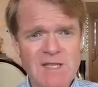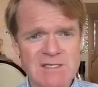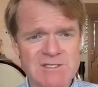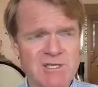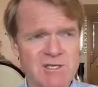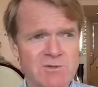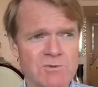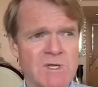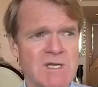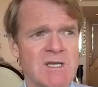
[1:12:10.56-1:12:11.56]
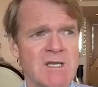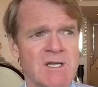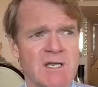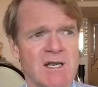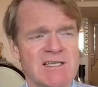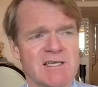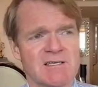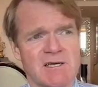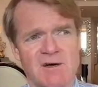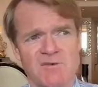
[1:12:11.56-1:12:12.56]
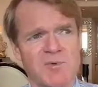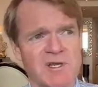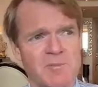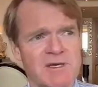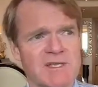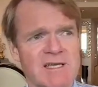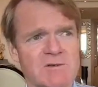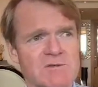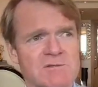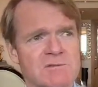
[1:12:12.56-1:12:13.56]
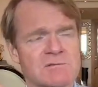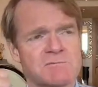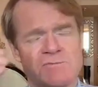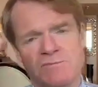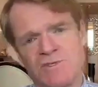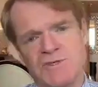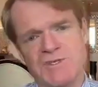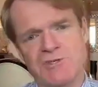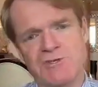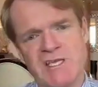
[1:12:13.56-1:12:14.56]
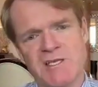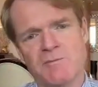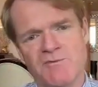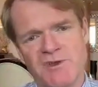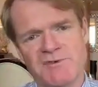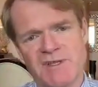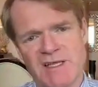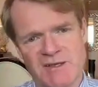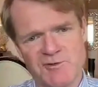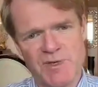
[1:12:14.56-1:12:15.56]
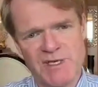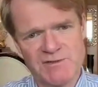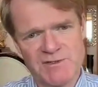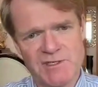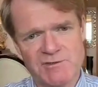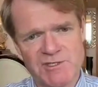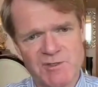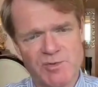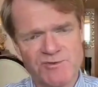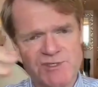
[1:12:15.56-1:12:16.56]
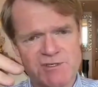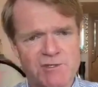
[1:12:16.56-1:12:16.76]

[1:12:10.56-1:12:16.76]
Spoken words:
So let's say it's a £500,000 house, you'd keep £50,000 in there as a deposit.